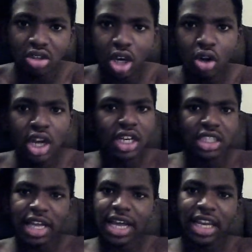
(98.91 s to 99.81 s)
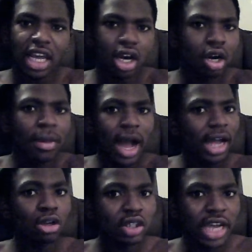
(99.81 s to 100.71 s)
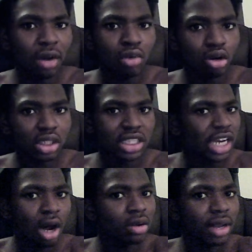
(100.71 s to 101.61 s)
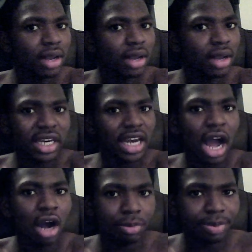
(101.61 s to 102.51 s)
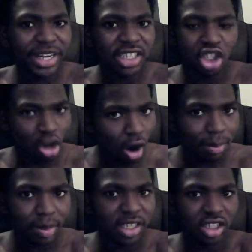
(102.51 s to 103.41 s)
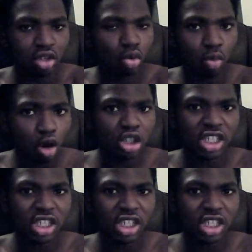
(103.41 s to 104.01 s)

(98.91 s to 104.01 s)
cause goddamn, I know she got roaches, and I don't like being in awkward places, dark places where roaches at.